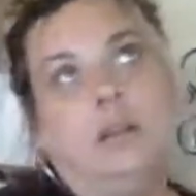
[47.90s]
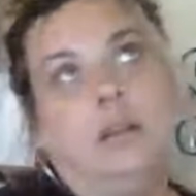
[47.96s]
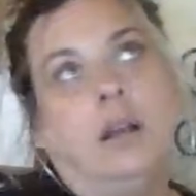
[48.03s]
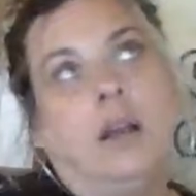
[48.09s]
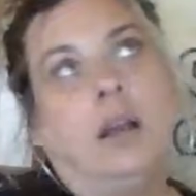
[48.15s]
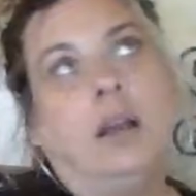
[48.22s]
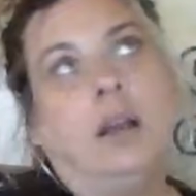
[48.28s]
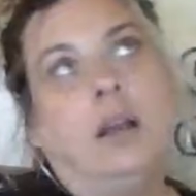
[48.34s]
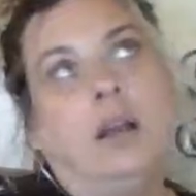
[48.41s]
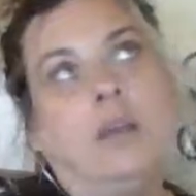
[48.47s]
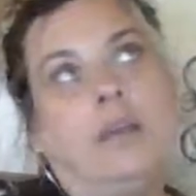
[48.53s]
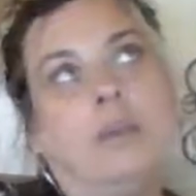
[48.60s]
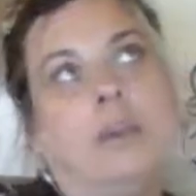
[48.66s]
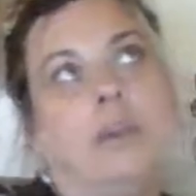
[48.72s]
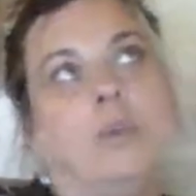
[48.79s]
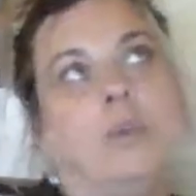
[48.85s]
I
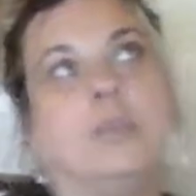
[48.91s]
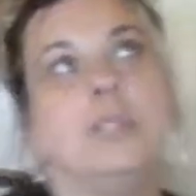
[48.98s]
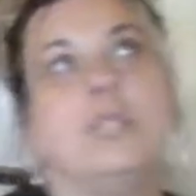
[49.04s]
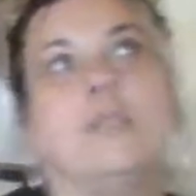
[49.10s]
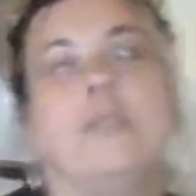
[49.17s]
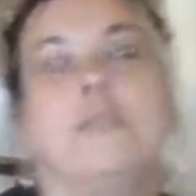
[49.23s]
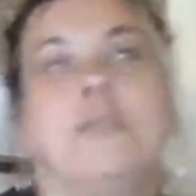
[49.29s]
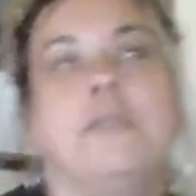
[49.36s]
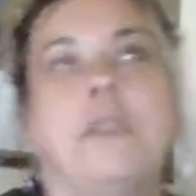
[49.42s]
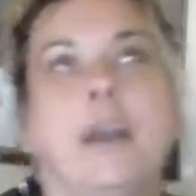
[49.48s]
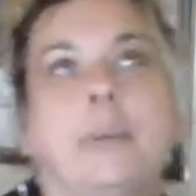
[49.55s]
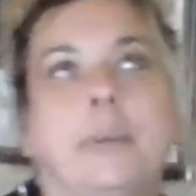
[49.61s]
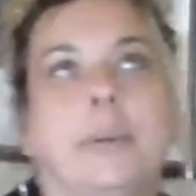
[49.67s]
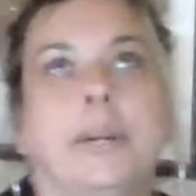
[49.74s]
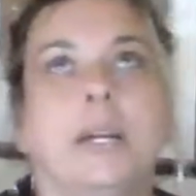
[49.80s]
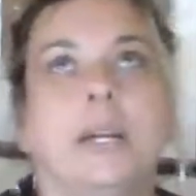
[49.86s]
think it was
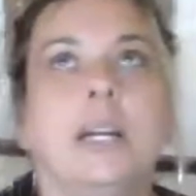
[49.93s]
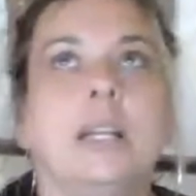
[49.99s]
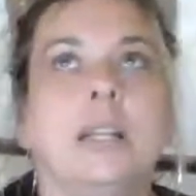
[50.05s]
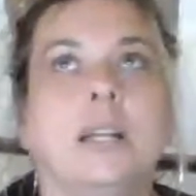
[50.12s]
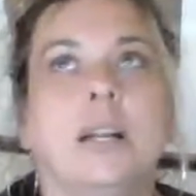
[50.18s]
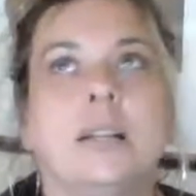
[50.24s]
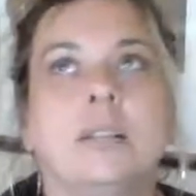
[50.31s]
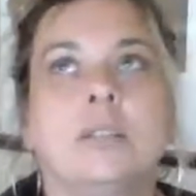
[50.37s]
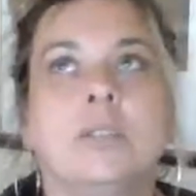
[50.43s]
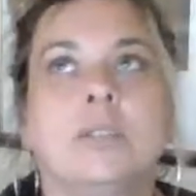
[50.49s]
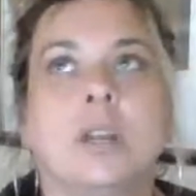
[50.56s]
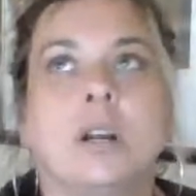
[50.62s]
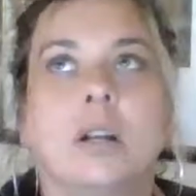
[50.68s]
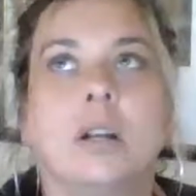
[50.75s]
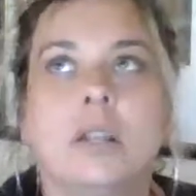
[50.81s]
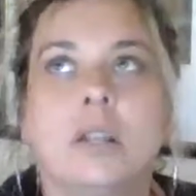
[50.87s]
February that I
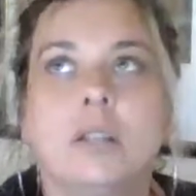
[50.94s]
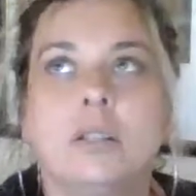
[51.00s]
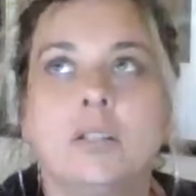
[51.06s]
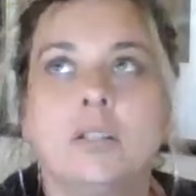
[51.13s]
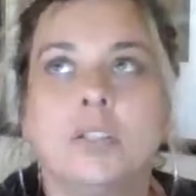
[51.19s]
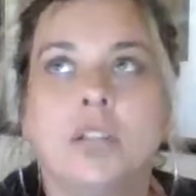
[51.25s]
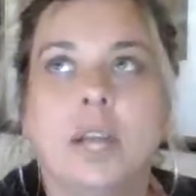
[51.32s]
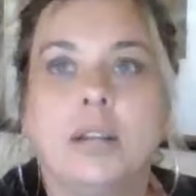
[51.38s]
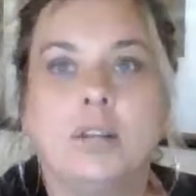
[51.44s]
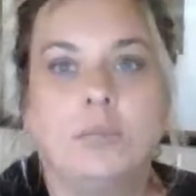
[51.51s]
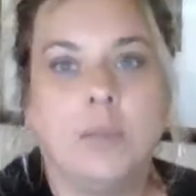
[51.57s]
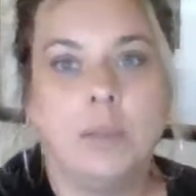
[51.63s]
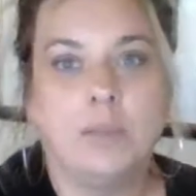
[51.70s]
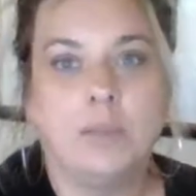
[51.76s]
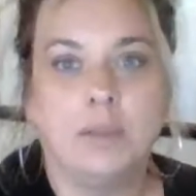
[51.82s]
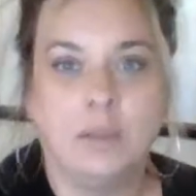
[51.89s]
started this channel,
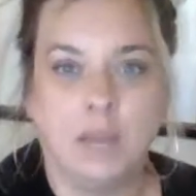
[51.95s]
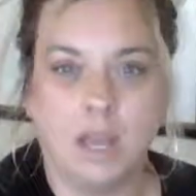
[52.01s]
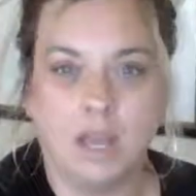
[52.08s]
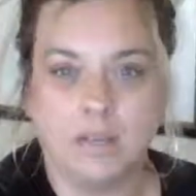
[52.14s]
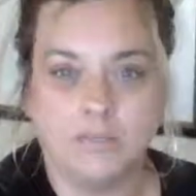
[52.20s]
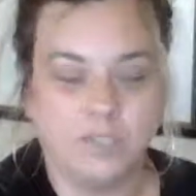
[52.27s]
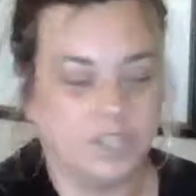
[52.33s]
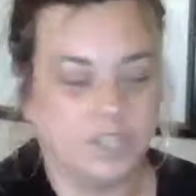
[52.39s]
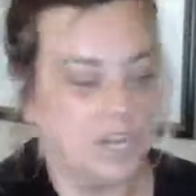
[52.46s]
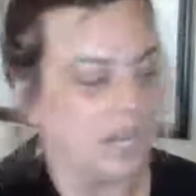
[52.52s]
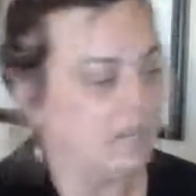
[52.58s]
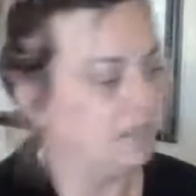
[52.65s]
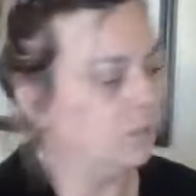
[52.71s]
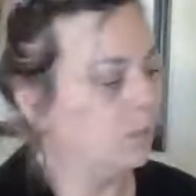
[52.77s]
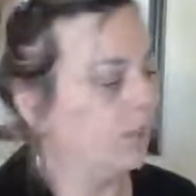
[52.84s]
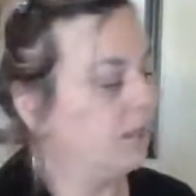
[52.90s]
maybe the end of
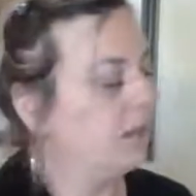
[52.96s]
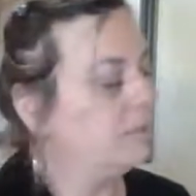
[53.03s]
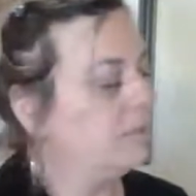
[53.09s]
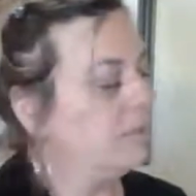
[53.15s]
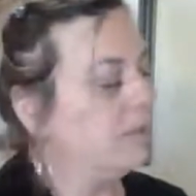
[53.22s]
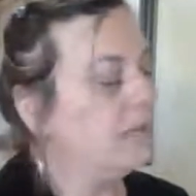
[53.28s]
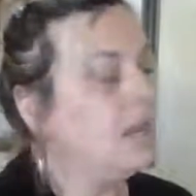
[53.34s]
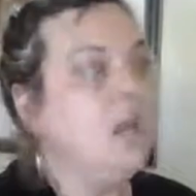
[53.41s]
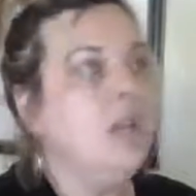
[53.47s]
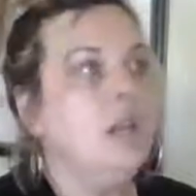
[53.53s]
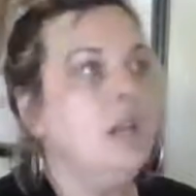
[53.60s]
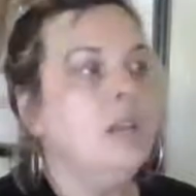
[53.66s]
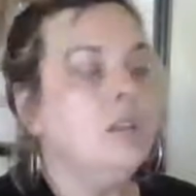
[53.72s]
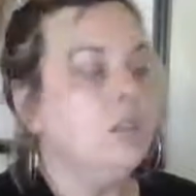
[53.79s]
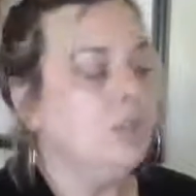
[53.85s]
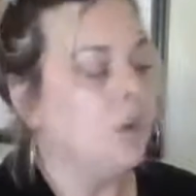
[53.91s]
January, but
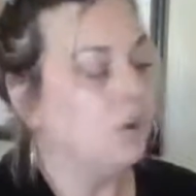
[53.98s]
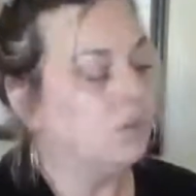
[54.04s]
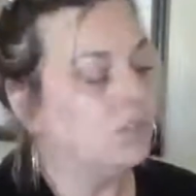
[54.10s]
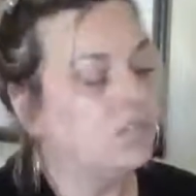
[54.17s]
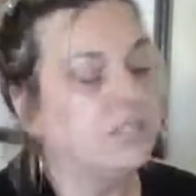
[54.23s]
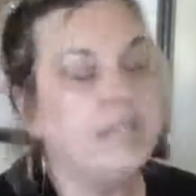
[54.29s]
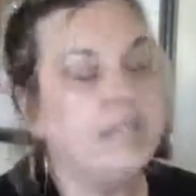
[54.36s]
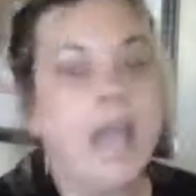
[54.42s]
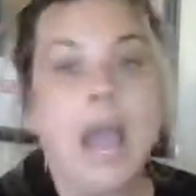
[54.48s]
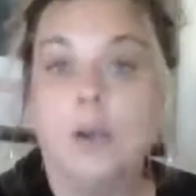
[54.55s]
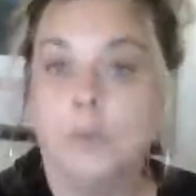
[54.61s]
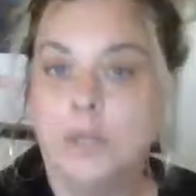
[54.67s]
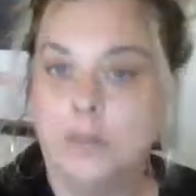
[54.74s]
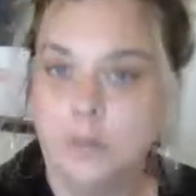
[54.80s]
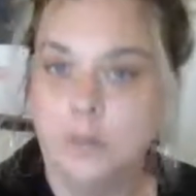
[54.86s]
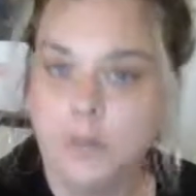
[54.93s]
you know, just how
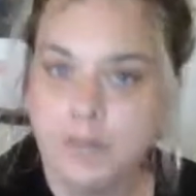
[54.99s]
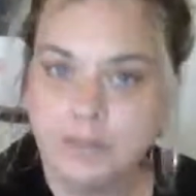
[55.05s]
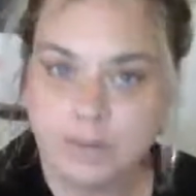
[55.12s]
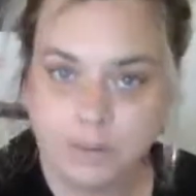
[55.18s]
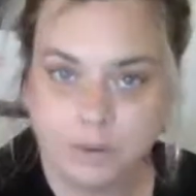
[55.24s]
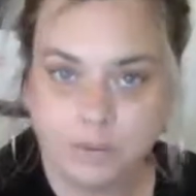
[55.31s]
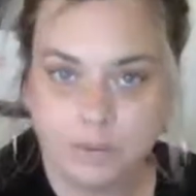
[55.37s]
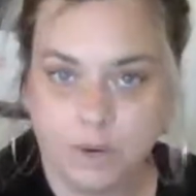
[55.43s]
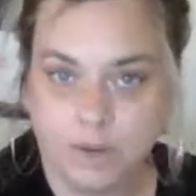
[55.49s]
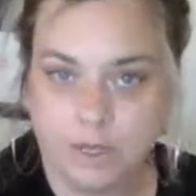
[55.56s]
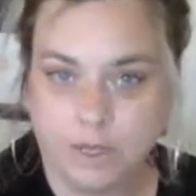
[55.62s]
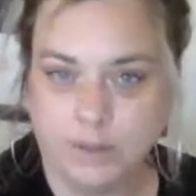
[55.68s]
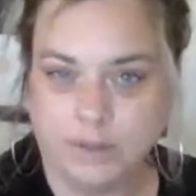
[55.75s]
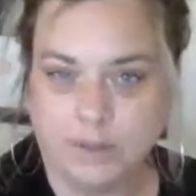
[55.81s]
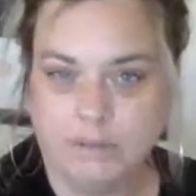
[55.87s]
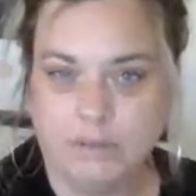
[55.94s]
we went through
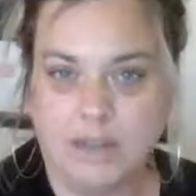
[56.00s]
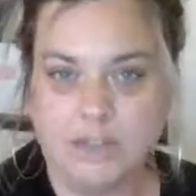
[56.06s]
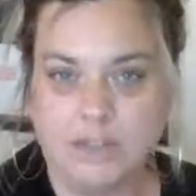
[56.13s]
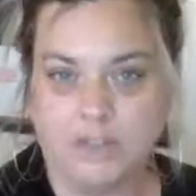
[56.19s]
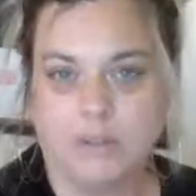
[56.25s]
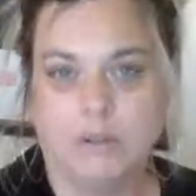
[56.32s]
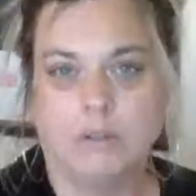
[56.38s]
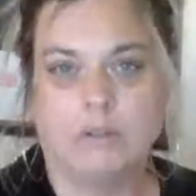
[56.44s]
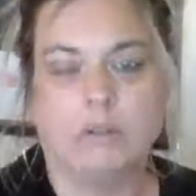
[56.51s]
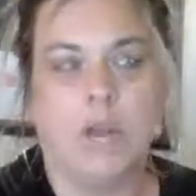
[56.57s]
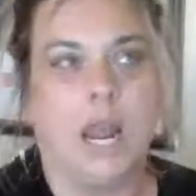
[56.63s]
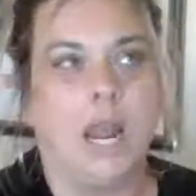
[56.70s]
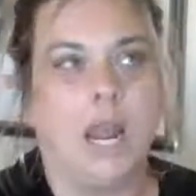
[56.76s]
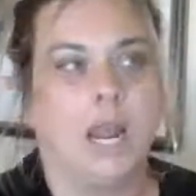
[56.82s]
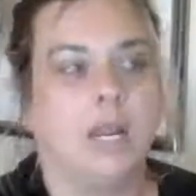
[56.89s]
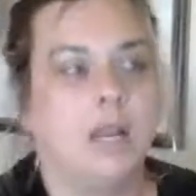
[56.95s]
Mercury
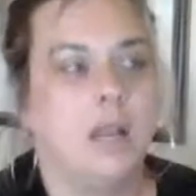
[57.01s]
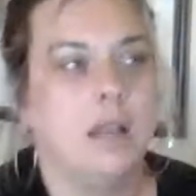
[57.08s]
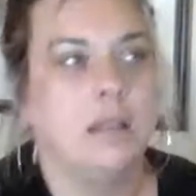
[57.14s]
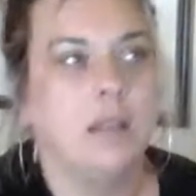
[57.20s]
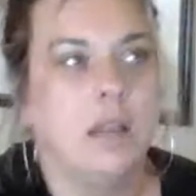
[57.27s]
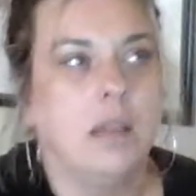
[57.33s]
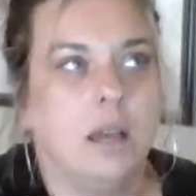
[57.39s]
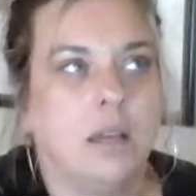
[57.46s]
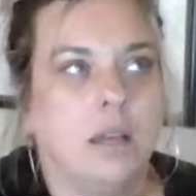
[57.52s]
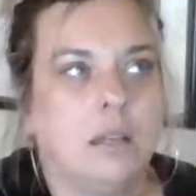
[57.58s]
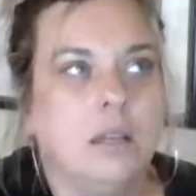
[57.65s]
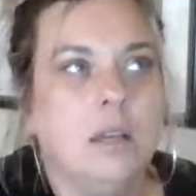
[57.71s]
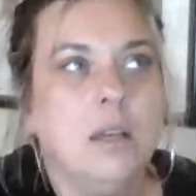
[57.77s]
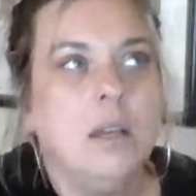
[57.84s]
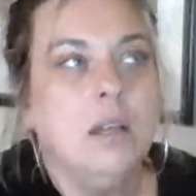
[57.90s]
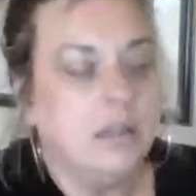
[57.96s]
retrograde and
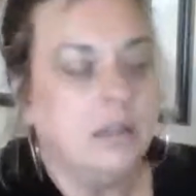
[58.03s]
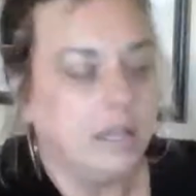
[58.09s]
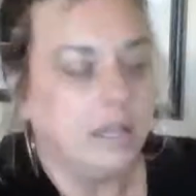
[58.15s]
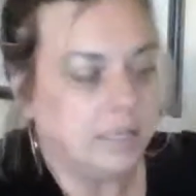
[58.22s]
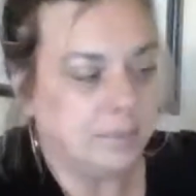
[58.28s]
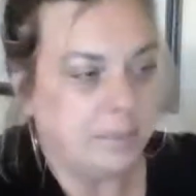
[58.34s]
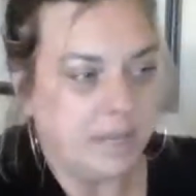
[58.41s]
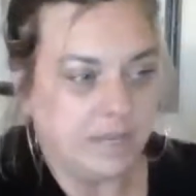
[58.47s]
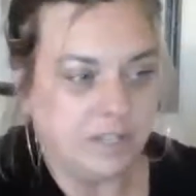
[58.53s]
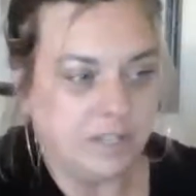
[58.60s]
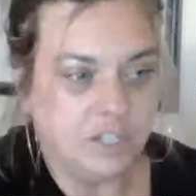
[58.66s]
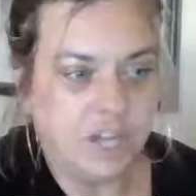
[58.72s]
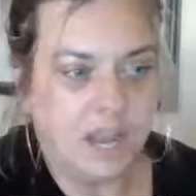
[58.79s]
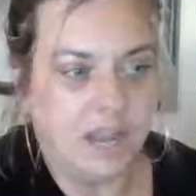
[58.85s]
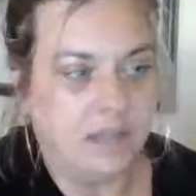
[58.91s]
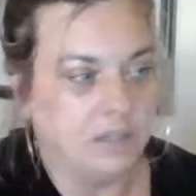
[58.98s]
these big
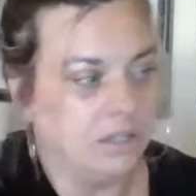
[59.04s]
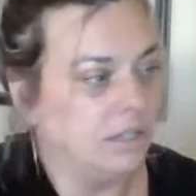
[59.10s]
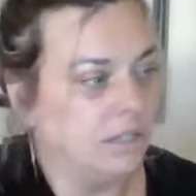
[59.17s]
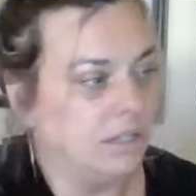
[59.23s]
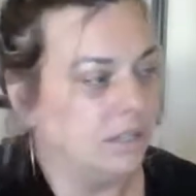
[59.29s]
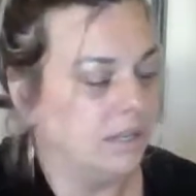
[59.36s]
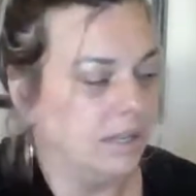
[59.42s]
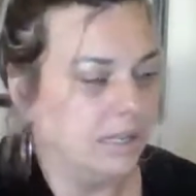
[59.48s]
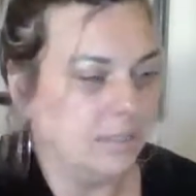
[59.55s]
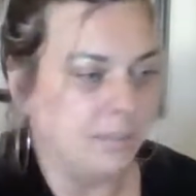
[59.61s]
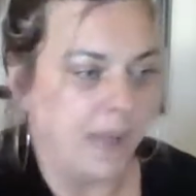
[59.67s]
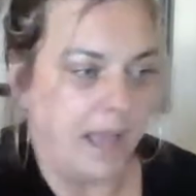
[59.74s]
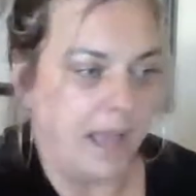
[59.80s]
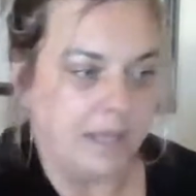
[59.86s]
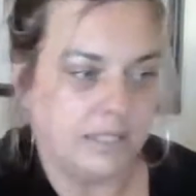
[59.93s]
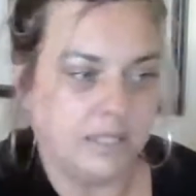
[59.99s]
changes and these
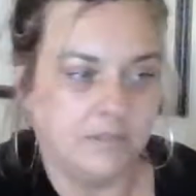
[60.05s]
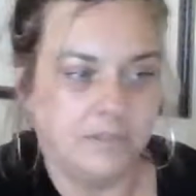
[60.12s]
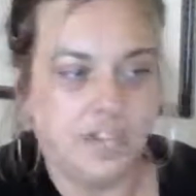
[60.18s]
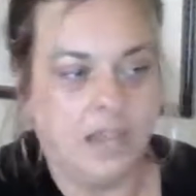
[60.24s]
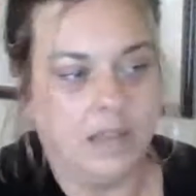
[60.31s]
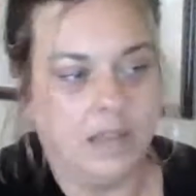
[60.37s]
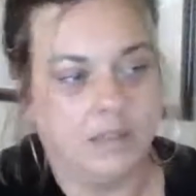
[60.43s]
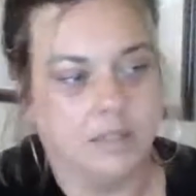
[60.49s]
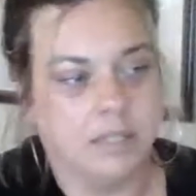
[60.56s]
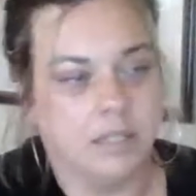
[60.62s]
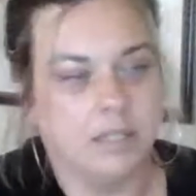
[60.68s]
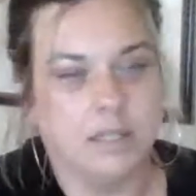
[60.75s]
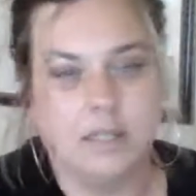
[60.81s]
massive changes.